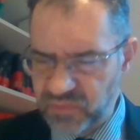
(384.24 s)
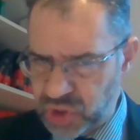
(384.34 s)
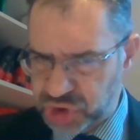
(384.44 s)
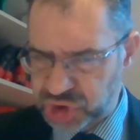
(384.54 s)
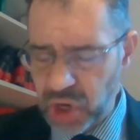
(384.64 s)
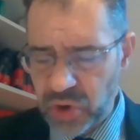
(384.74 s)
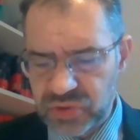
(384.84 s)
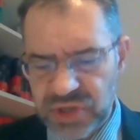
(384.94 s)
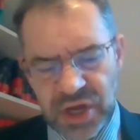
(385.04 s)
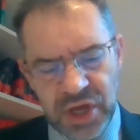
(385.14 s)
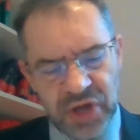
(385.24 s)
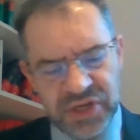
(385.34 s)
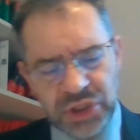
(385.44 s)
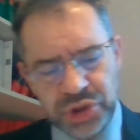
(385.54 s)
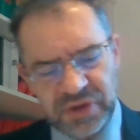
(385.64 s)
shown an
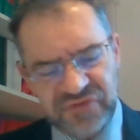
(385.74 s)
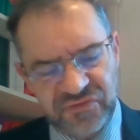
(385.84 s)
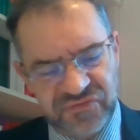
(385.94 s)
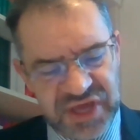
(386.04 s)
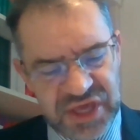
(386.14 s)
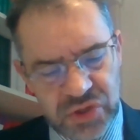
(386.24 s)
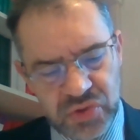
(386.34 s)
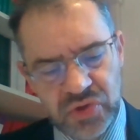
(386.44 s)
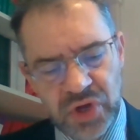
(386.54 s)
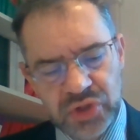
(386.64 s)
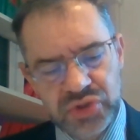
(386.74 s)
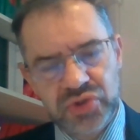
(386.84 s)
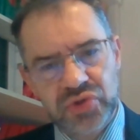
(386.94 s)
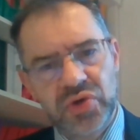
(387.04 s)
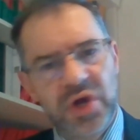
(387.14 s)
interest of the EU
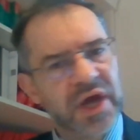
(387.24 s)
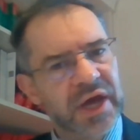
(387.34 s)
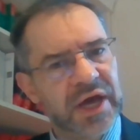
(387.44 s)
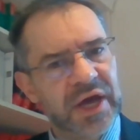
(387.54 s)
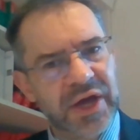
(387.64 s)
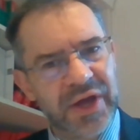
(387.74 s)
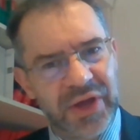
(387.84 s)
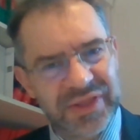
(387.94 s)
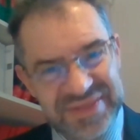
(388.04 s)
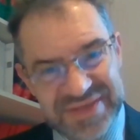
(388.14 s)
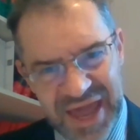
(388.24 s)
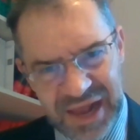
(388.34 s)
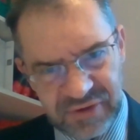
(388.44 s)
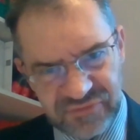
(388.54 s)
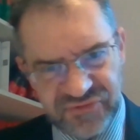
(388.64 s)
to
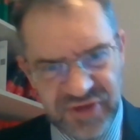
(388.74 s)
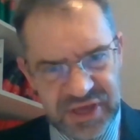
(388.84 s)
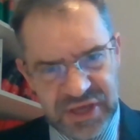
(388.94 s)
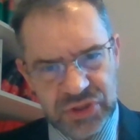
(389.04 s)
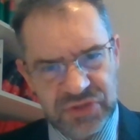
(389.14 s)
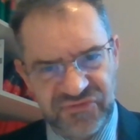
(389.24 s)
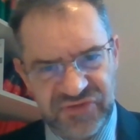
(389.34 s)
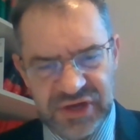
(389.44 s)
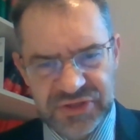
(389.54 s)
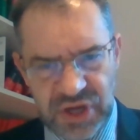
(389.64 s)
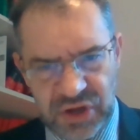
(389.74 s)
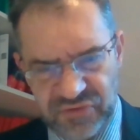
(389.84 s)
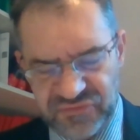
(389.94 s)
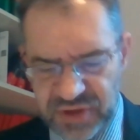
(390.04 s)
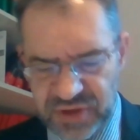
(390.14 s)
delve into the field
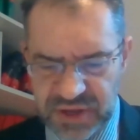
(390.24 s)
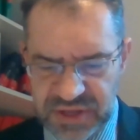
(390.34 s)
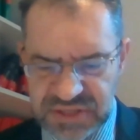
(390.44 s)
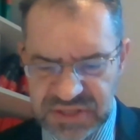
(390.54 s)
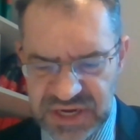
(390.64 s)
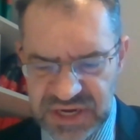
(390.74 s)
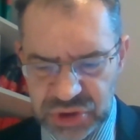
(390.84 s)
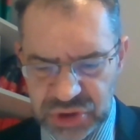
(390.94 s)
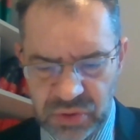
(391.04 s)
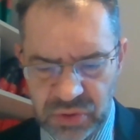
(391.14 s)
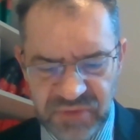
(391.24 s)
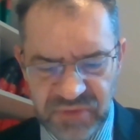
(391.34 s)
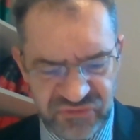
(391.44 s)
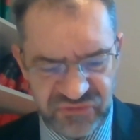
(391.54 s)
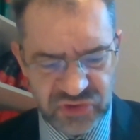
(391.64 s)
of international
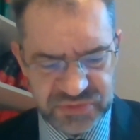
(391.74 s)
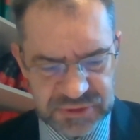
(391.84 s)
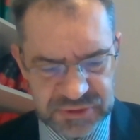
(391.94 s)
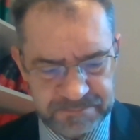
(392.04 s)
enforcement.